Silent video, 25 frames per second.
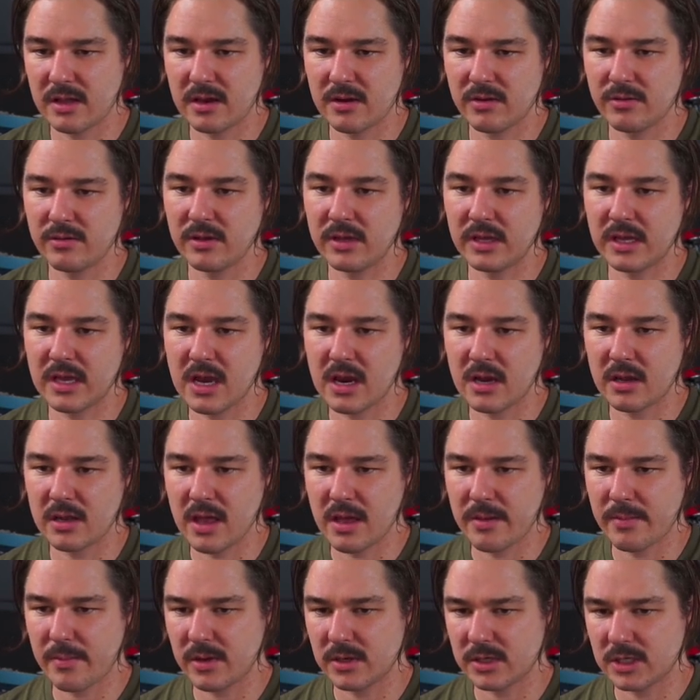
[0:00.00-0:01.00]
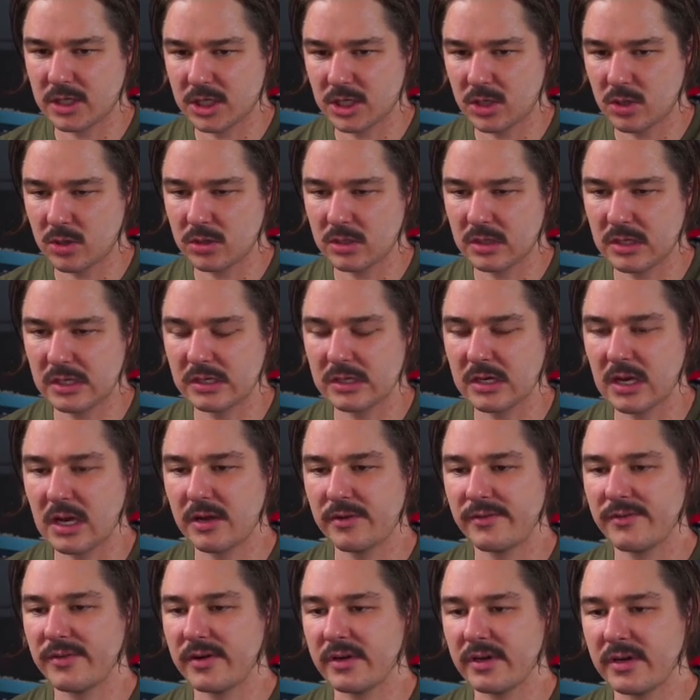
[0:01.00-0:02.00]
really care that much, or they're not
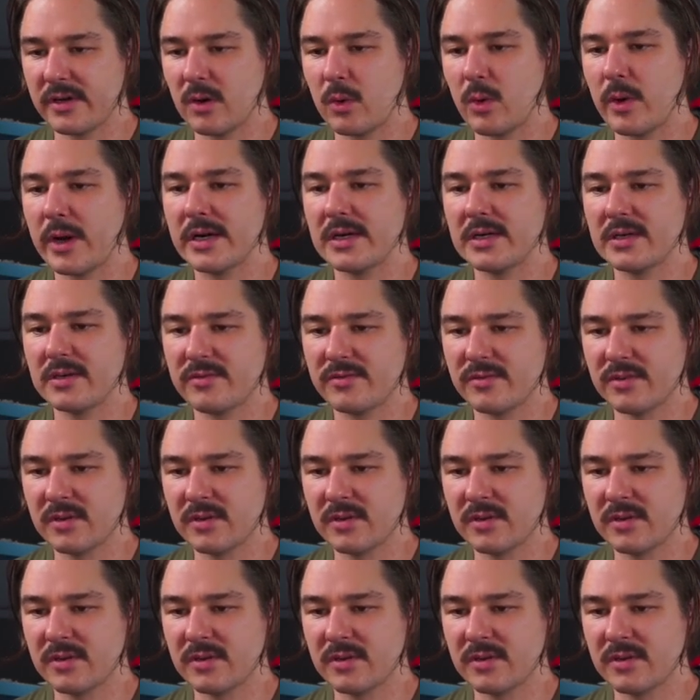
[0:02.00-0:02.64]
very aware of